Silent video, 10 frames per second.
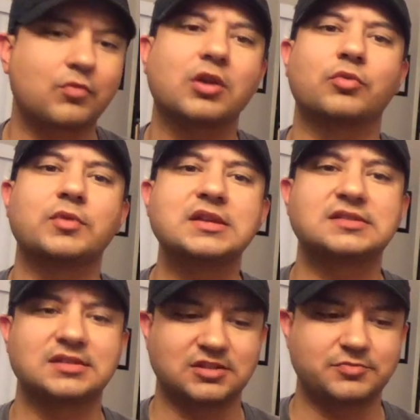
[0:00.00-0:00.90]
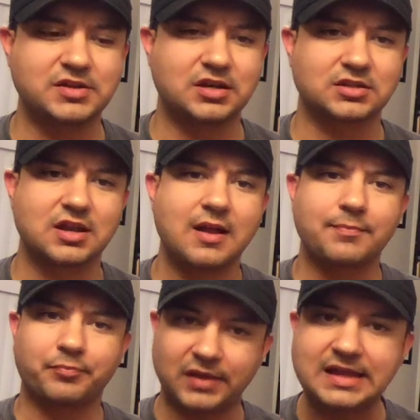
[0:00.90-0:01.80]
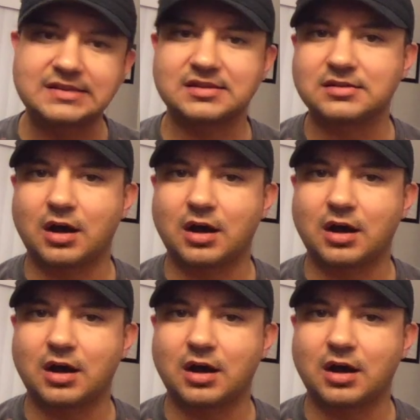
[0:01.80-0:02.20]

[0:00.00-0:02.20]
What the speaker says: One of the reasons is because planes had